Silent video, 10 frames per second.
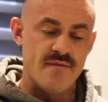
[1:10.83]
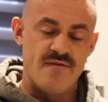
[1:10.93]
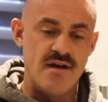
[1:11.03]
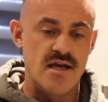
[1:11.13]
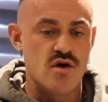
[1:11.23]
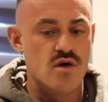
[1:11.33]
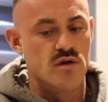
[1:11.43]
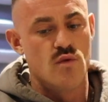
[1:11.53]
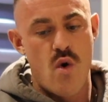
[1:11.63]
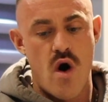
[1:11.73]
I'm feeling good
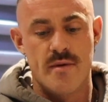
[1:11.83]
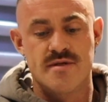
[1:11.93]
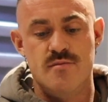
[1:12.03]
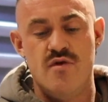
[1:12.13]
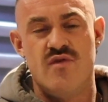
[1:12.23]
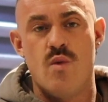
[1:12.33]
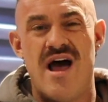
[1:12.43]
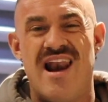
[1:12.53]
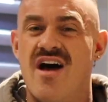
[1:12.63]
and the warm-ups are moving well,